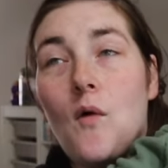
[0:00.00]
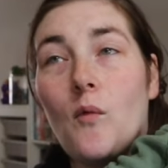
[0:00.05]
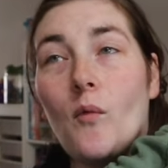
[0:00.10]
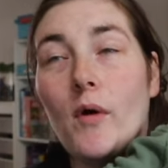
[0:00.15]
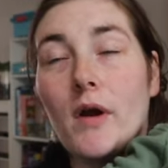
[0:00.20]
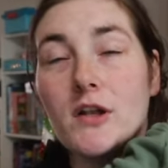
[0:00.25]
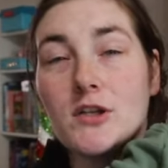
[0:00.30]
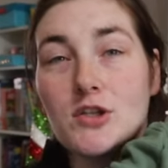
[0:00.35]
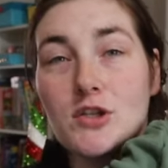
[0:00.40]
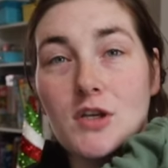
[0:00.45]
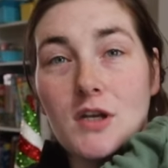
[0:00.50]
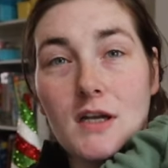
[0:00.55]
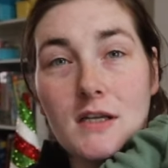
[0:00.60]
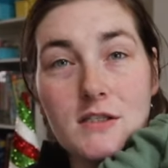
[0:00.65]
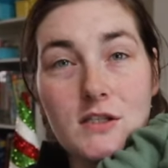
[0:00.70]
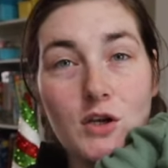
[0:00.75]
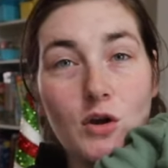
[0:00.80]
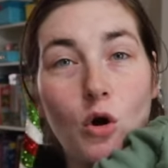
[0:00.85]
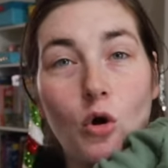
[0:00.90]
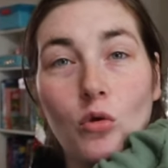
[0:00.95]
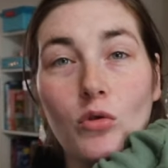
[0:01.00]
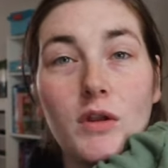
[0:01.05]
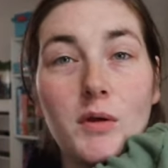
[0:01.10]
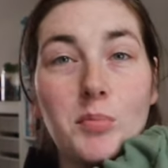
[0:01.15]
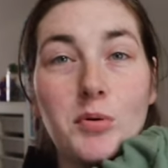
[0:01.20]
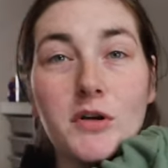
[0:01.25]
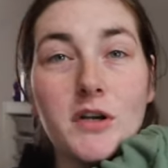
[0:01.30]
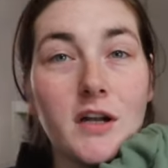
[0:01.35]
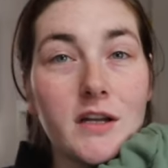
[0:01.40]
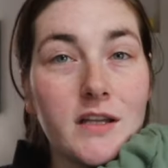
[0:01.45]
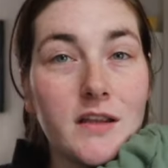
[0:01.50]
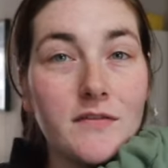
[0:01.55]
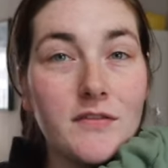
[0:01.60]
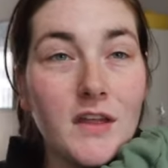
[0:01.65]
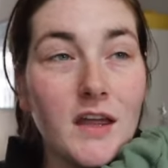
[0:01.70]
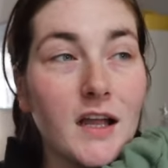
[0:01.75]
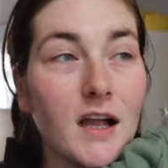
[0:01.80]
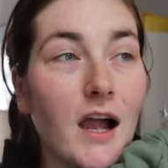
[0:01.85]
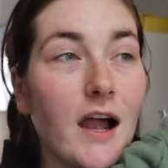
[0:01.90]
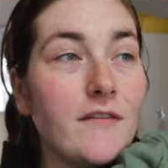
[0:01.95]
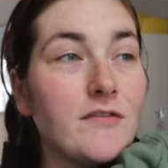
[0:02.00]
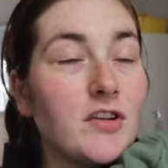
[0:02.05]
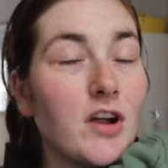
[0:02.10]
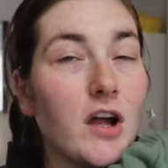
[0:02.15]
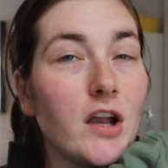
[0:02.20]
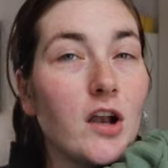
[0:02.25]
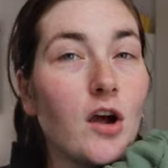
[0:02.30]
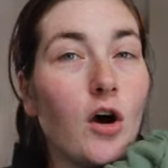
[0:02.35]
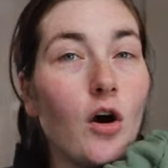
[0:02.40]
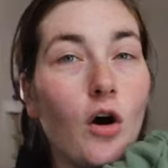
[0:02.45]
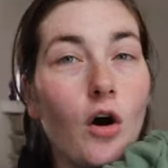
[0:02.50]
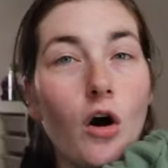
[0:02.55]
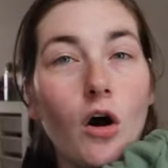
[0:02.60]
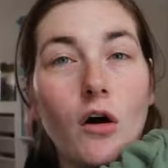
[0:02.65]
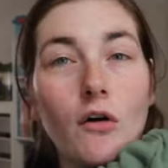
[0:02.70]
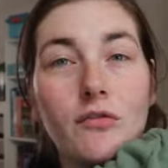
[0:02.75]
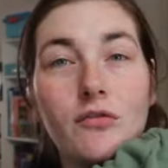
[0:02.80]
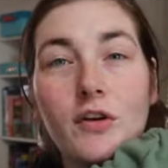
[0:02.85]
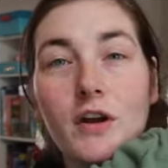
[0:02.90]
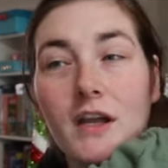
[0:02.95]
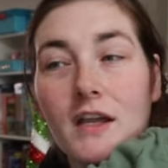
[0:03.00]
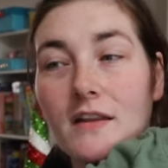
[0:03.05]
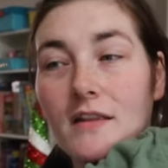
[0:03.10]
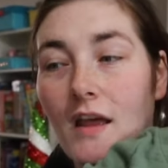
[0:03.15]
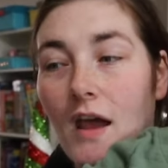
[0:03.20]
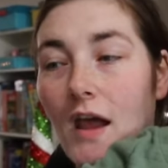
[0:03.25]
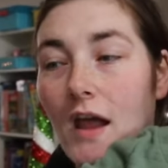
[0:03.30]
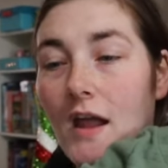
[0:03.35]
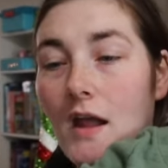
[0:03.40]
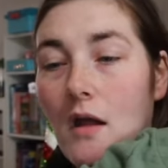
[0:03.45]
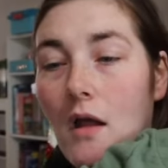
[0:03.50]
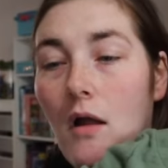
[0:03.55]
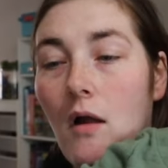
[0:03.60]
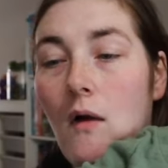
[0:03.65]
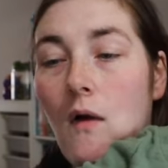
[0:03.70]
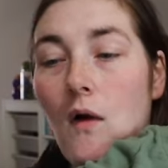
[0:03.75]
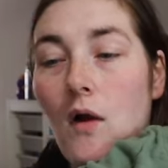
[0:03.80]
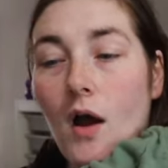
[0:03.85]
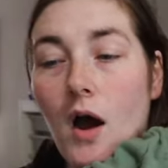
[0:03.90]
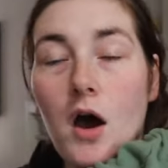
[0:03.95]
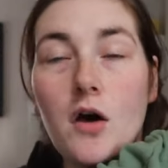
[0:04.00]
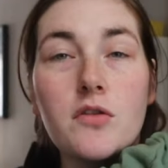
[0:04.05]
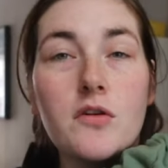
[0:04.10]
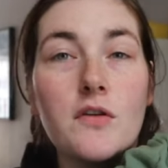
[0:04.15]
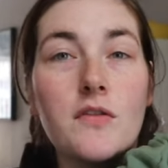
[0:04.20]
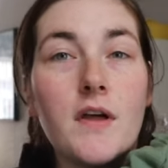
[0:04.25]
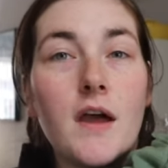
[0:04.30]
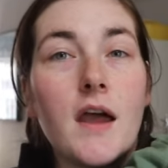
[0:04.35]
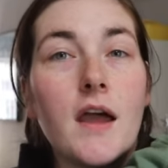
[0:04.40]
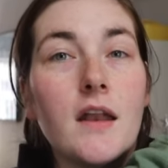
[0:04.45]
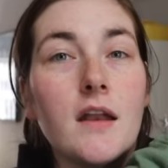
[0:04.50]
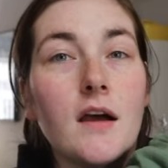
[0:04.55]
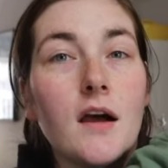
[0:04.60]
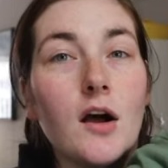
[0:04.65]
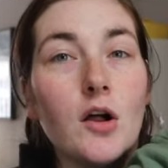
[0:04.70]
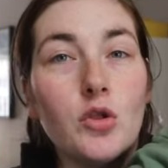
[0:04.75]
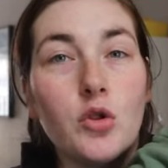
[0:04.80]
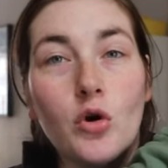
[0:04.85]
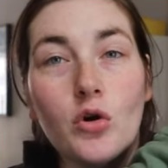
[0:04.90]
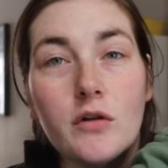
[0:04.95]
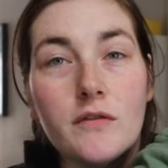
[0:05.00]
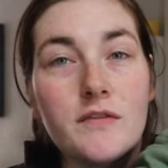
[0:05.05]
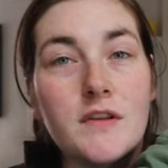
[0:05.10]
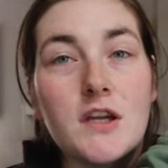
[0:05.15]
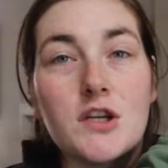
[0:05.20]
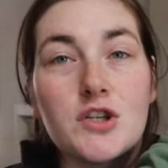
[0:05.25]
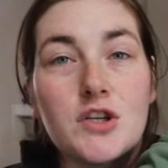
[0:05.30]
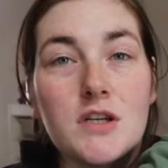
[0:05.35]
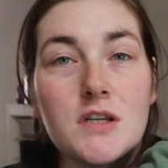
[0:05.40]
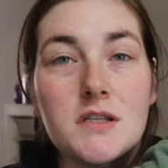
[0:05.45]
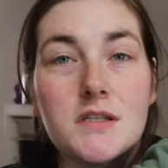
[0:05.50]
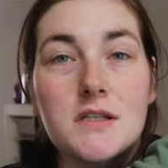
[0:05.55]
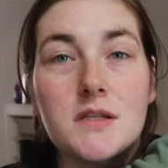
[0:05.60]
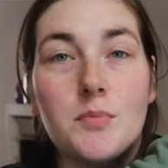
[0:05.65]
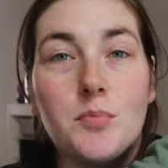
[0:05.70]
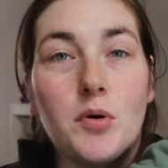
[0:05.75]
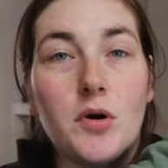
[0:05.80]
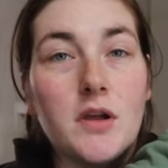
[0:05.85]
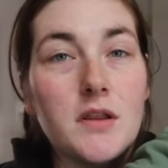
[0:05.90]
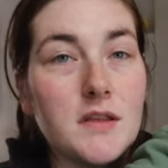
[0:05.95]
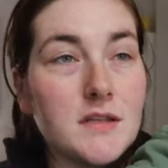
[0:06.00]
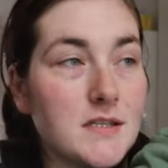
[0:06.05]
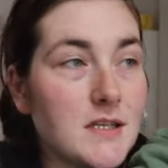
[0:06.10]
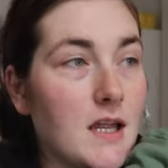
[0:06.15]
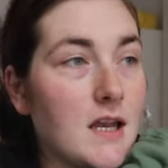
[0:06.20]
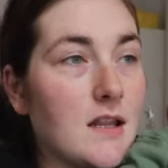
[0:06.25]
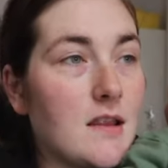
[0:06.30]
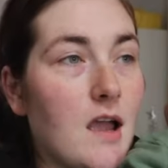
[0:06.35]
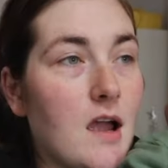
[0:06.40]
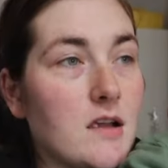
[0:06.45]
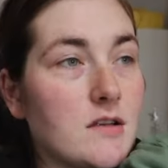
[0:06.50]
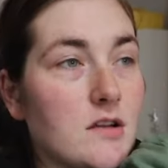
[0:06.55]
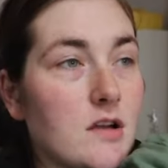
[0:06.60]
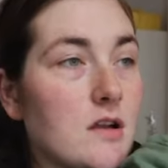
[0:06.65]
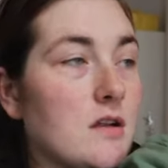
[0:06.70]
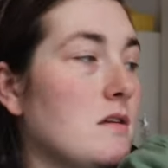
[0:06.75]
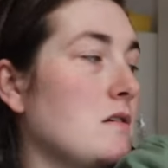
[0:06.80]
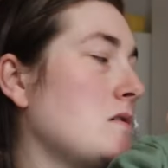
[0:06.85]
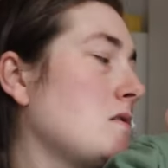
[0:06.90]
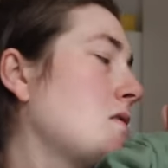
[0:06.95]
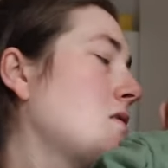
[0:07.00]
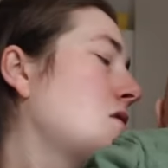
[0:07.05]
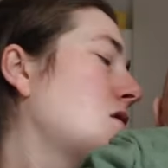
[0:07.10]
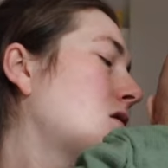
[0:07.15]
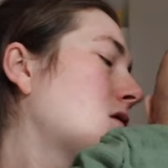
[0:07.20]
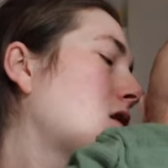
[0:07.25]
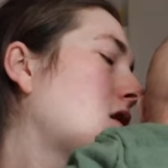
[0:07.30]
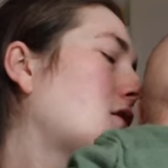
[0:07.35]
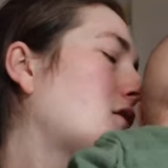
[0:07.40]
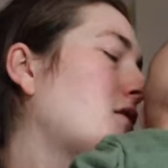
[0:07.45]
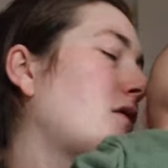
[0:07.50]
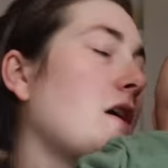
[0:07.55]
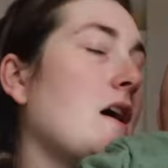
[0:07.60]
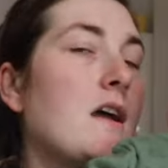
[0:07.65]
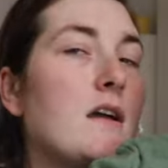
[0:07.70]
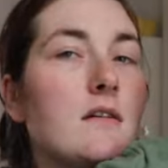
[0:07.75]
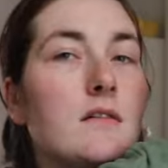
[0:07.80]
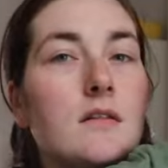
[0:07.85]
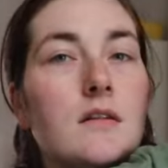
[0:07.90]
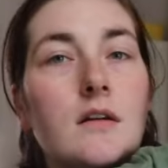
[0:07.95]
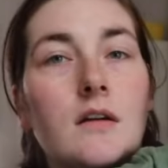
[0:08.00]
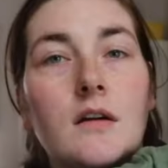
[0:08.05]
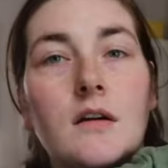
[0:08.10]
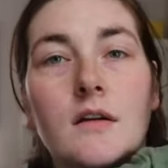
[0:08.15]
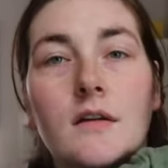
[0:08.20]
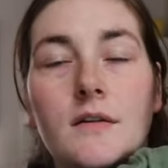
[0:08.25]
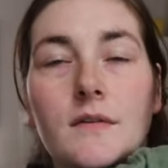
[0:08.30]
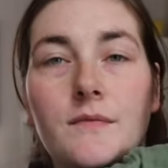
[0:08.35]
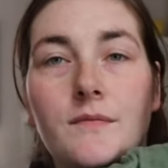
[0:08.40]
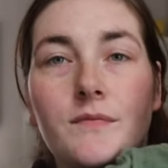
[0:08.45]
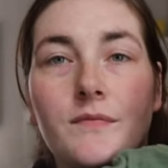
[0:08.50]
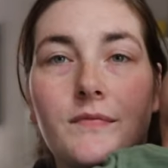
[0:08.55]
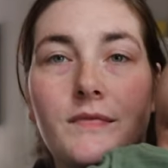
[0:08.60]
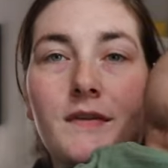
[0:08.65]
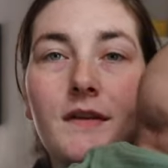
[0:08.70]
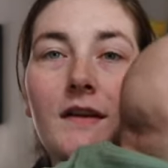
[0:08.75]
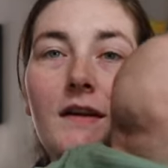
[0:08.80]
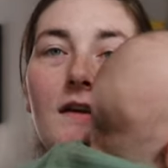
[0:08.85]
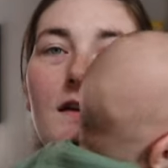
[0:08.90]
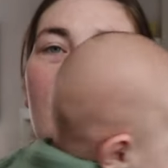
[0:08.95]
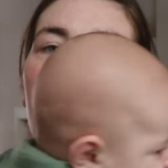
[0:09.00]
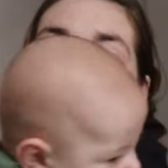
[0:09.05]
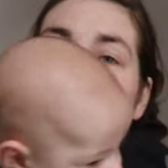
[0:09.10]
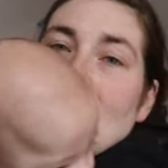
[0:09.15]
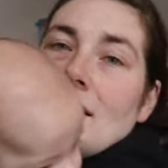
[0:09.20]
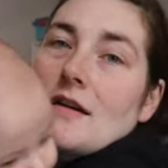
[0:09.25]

which is the only productive thing I've done all freaking day, other than a load of dishes to put in the sanitizer. Other than that,